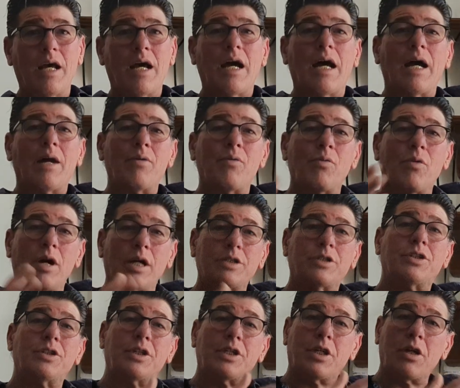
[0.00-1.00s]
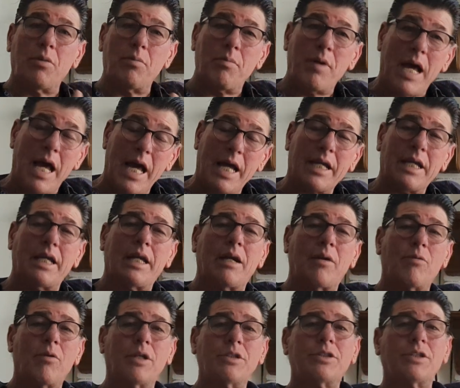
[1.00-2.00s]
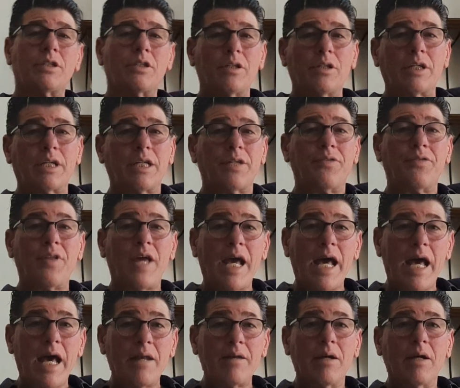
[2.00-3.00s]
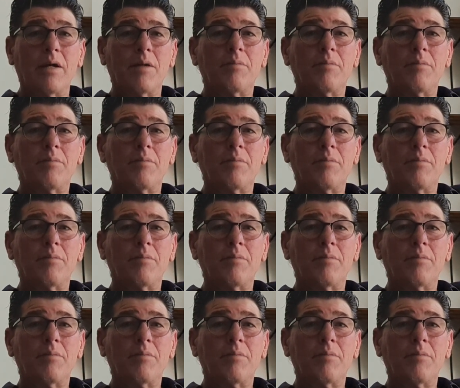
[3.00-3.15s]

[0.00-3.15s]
I want you to go back and I want you to look at that.